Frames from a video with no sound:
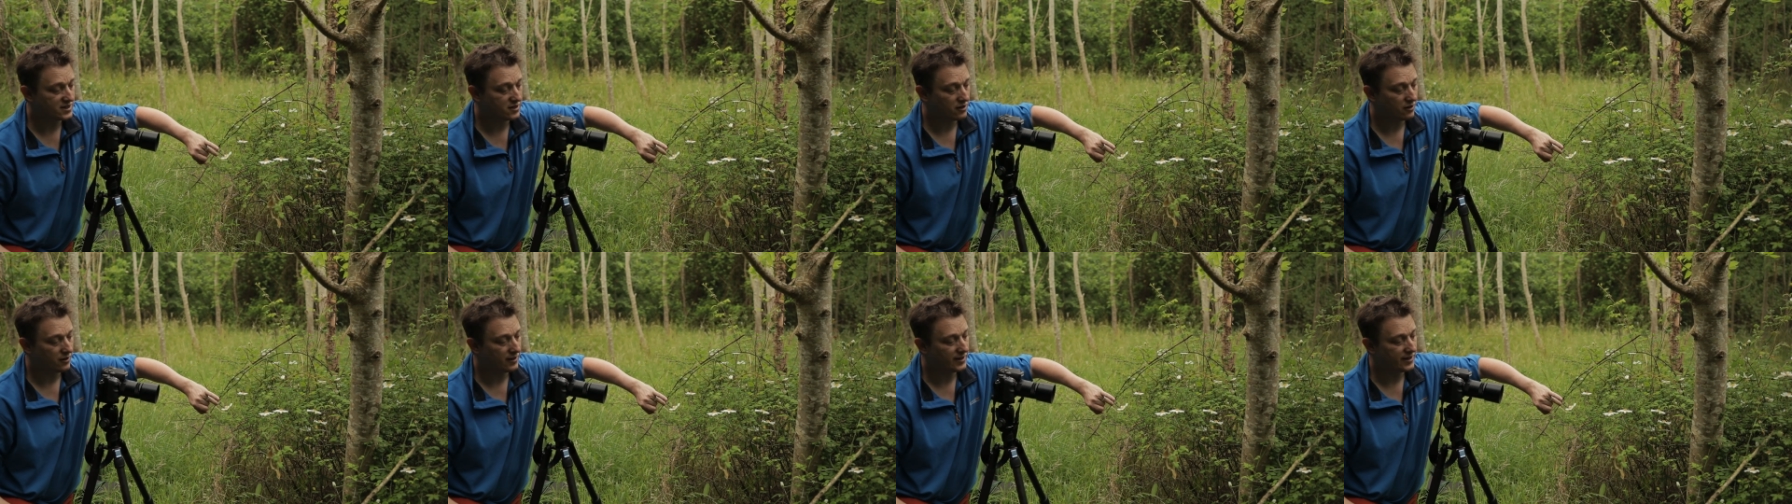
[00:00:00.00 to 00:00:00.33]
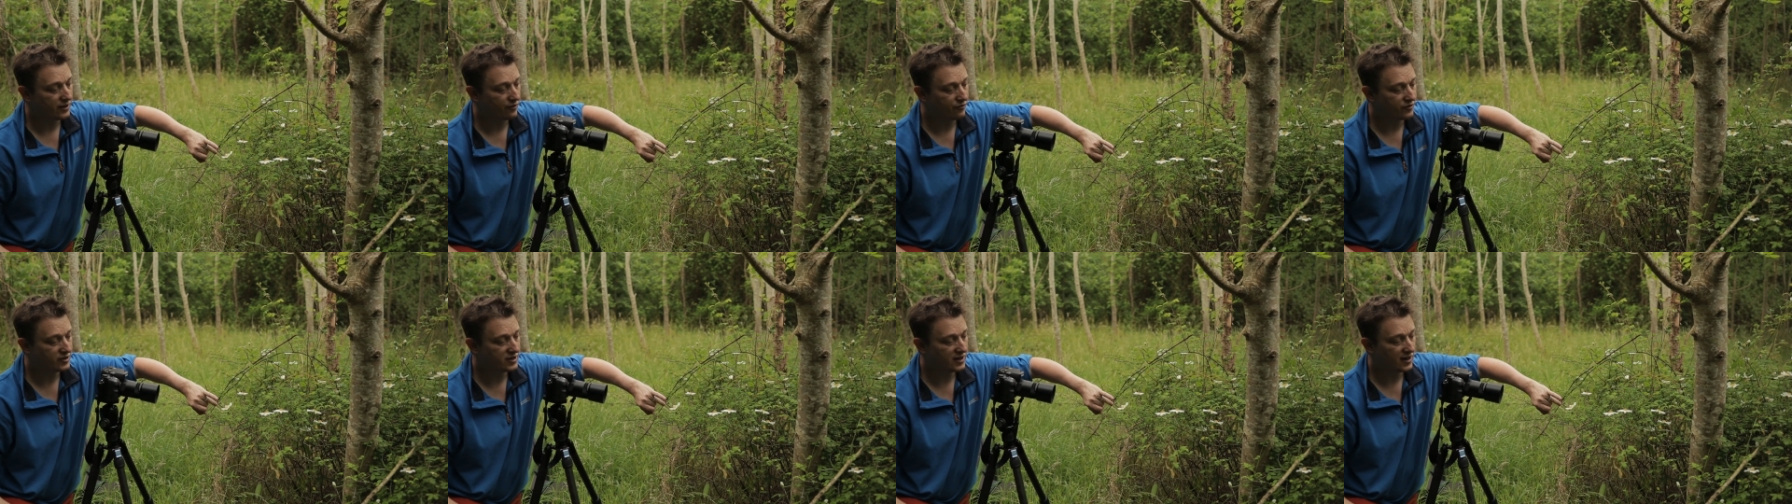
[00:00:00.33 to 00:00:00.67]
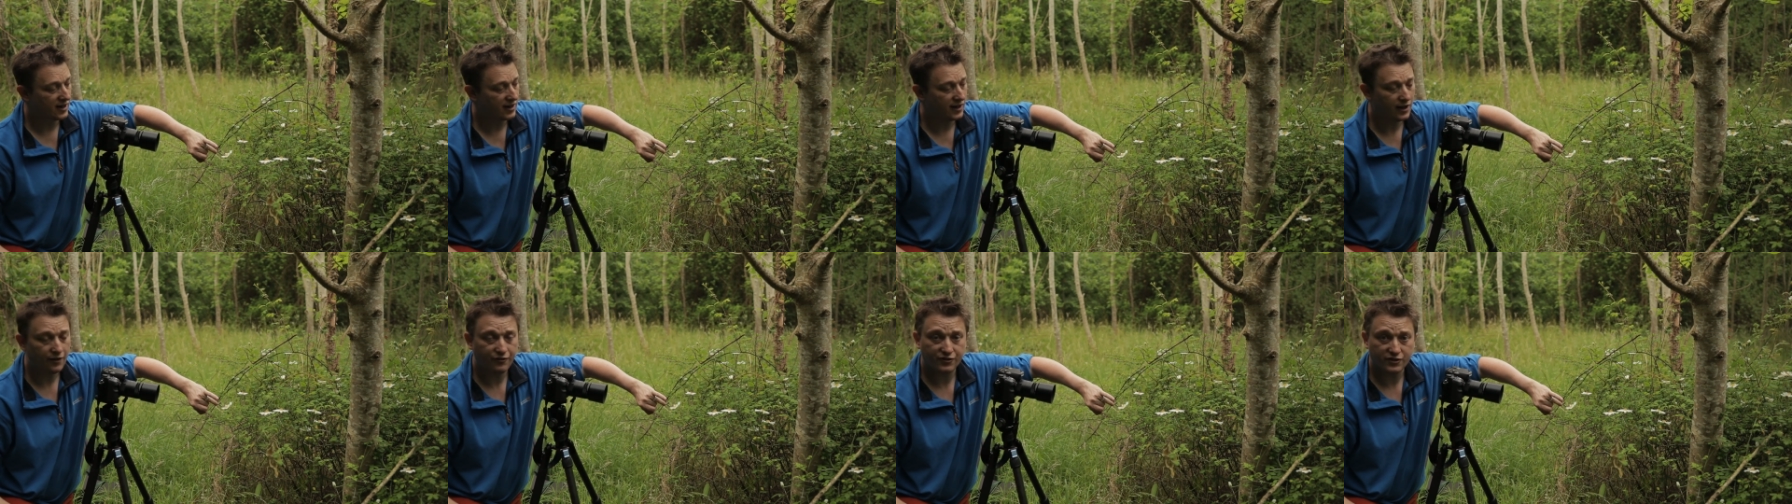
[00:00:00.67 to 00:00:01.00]
slightly off to
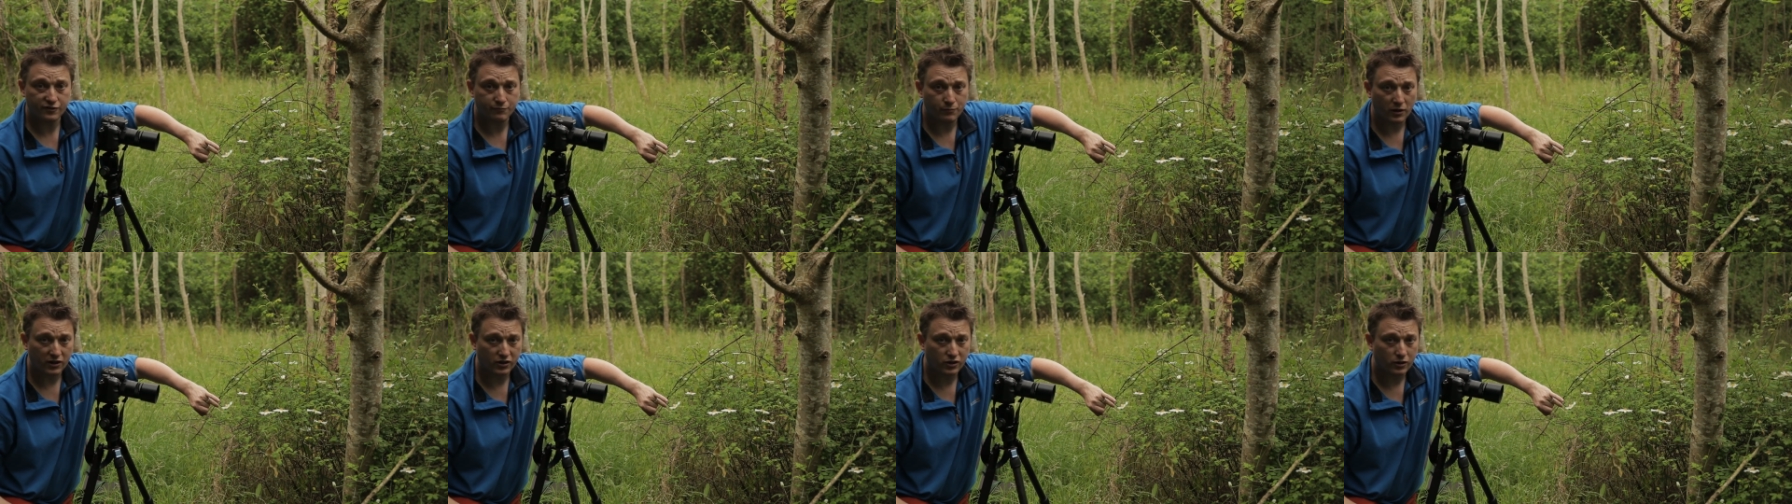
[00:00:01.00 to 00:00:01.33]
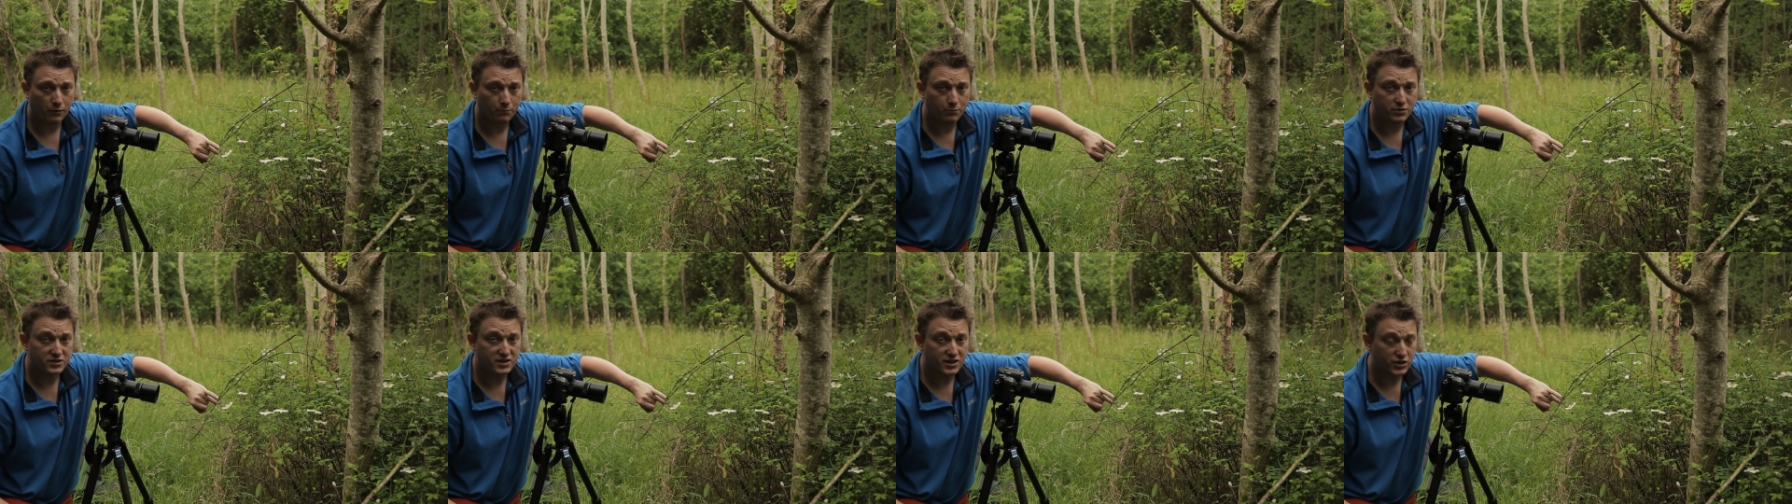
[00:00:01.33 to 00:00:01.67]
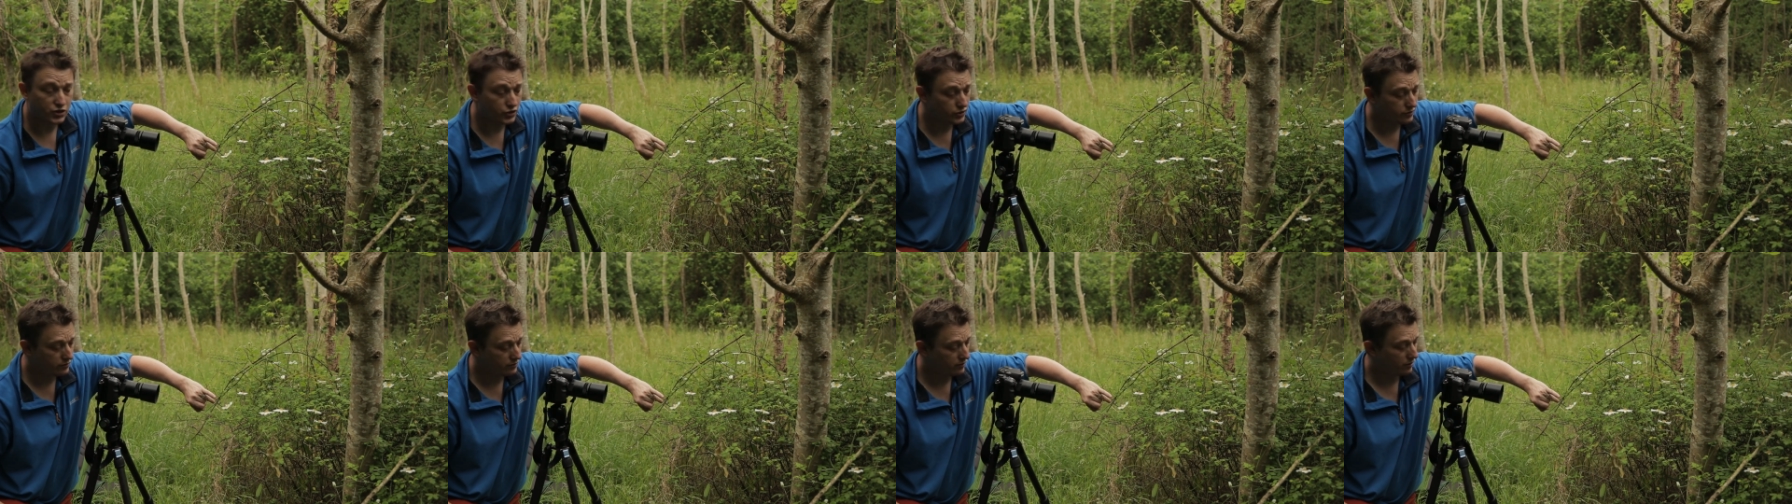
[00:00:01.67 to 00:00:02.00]
the left of my
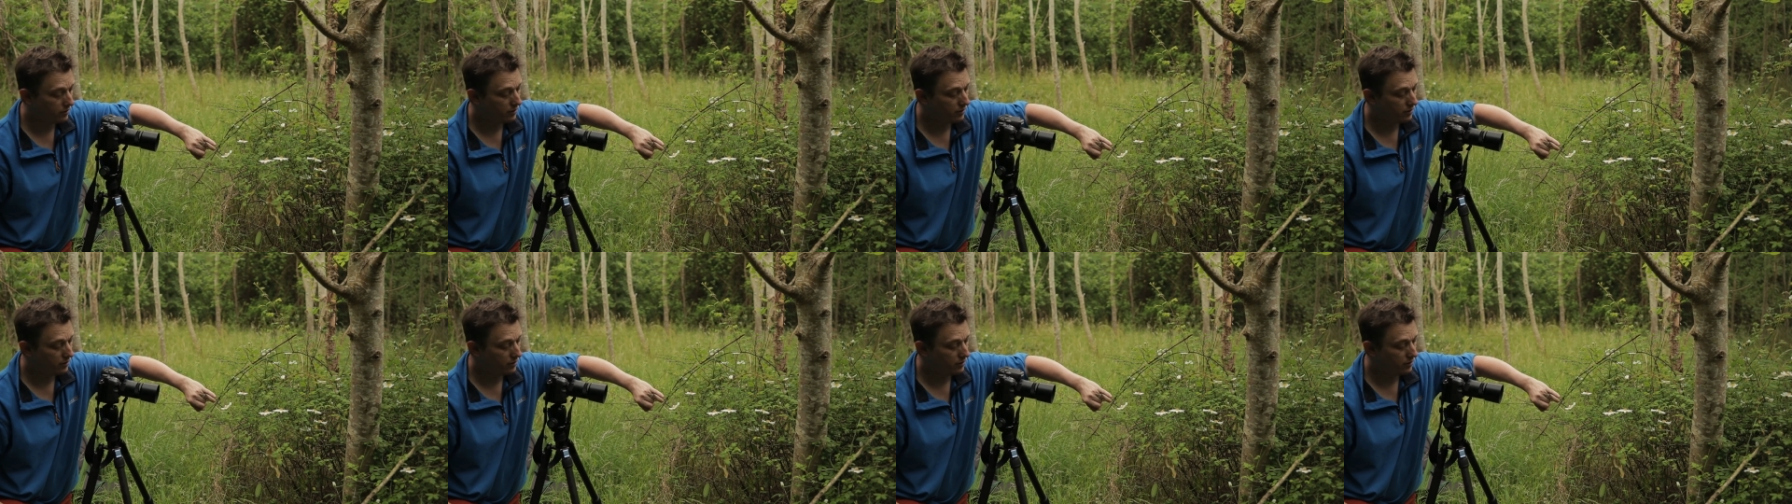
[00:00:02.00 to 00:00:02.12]
composition.